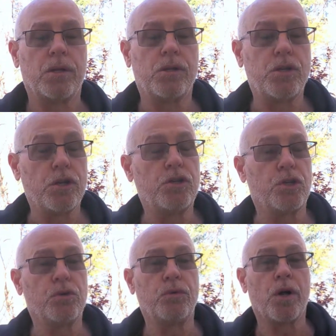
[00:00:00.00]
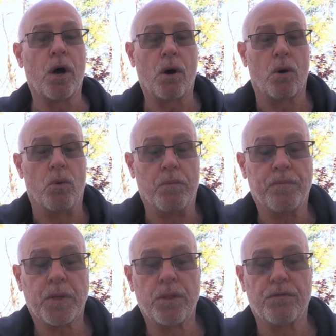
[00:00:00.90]
Did you know
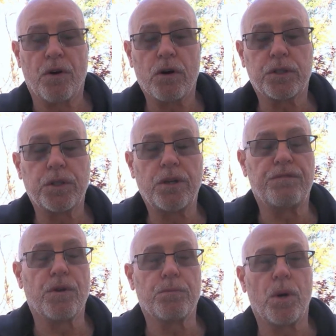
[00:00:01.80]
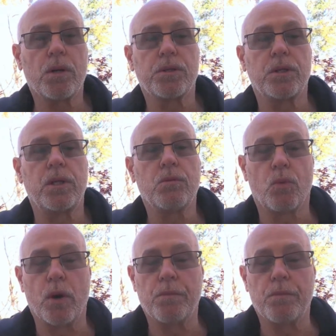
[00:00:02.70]
the varsity football team won